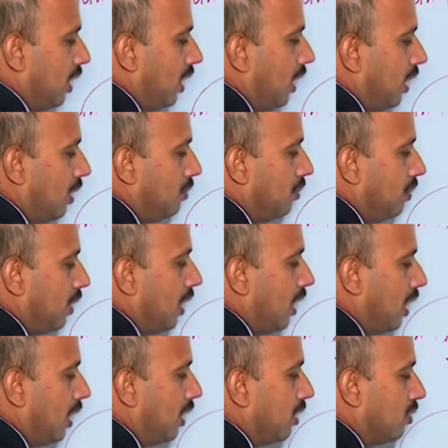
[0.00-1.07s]

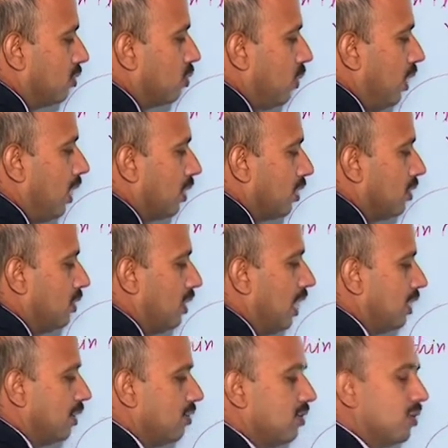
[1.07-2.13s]
MR square,
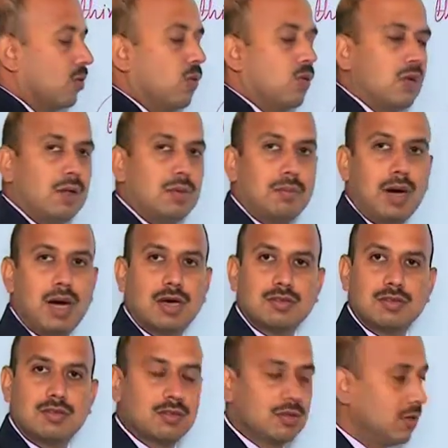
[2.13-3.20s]
that is the total
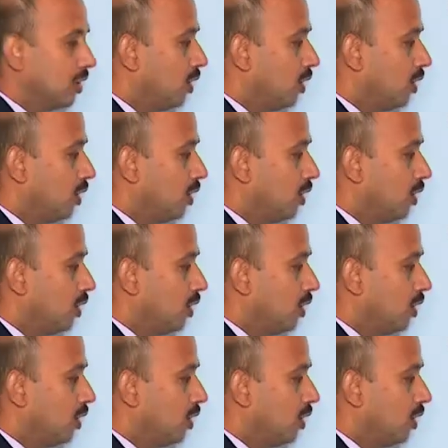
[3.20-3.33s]
mass